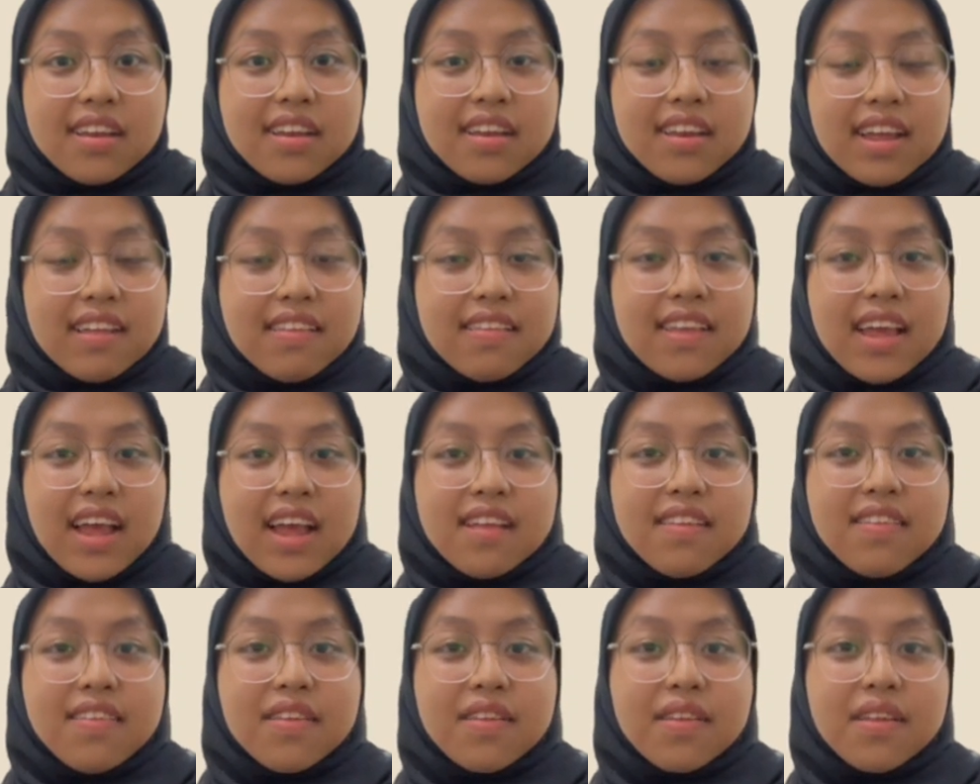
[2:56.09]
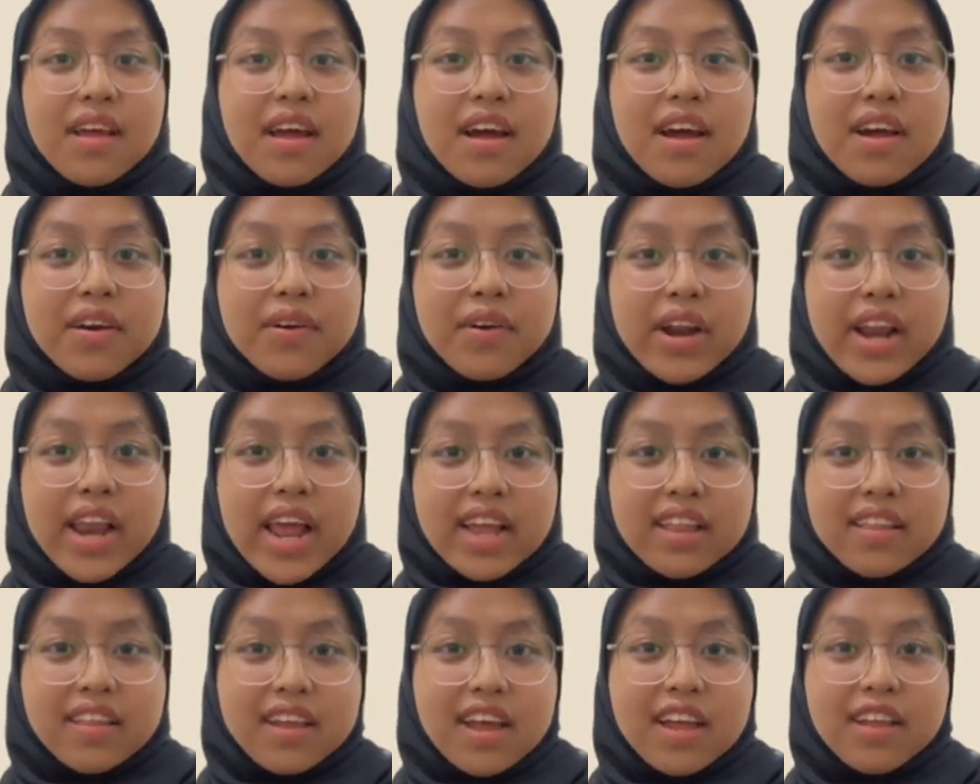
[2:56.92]
This is
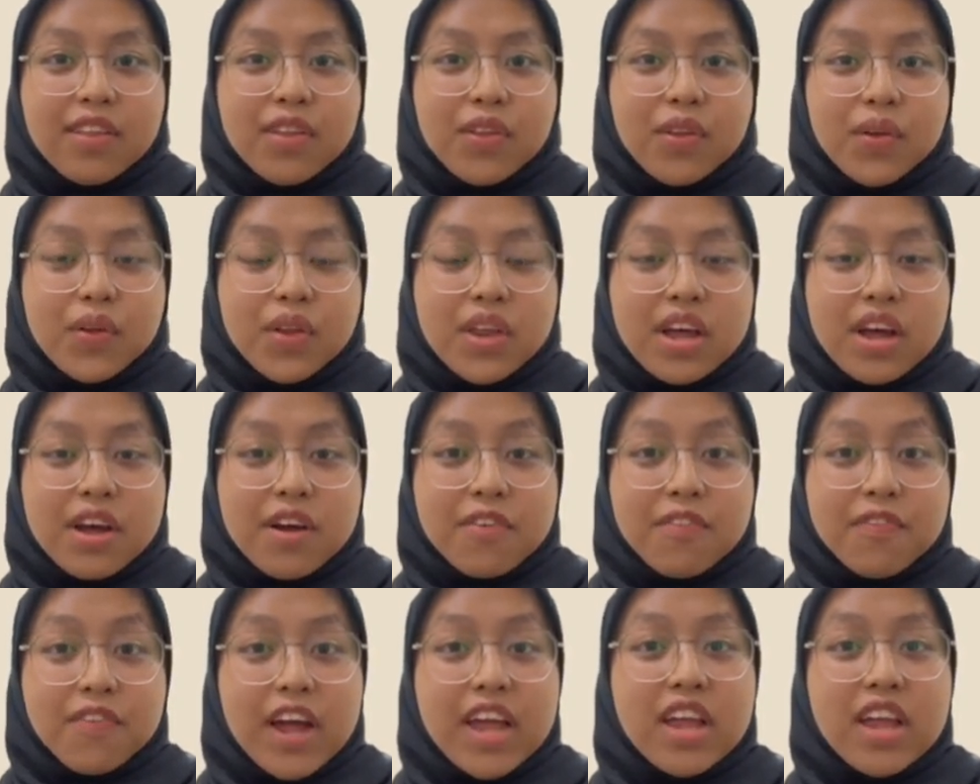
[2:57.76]
related to the